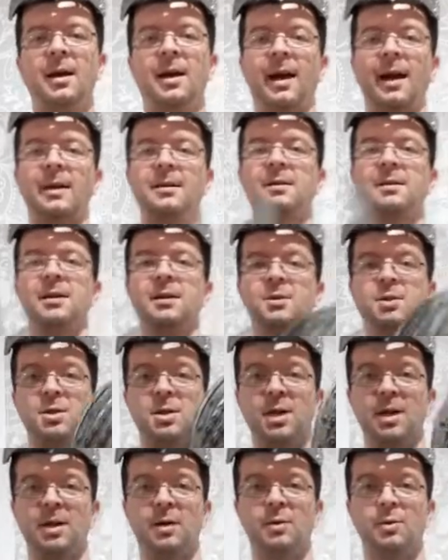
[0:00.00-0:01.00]
and his
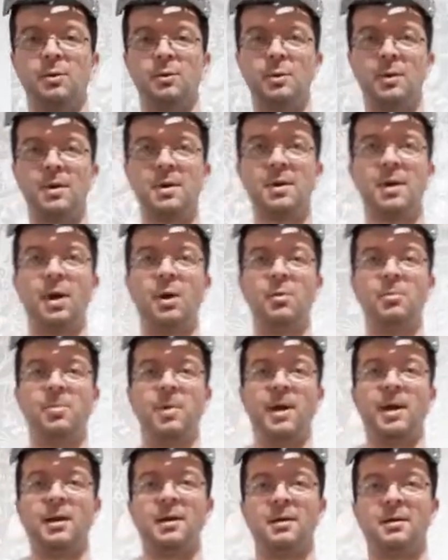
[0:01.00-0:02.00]
shield was so
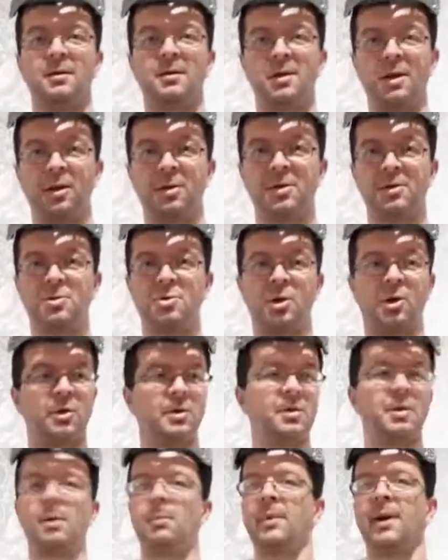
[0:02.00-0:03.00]
big and so strong,
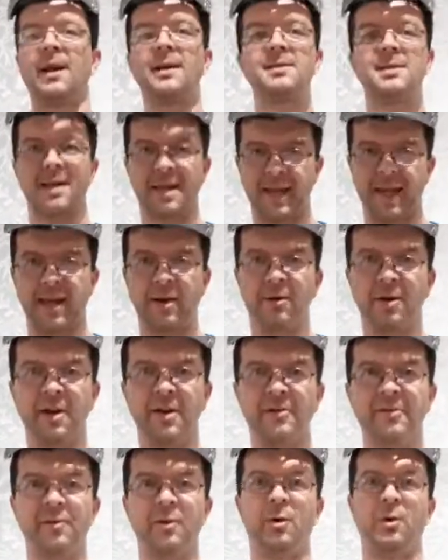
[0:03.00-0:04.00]
someone had to carry
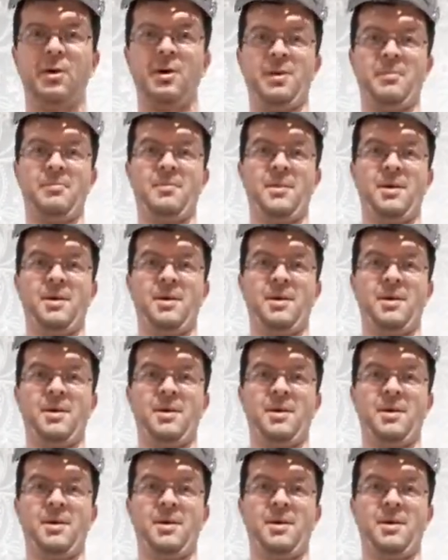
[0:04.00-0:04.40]
it for him.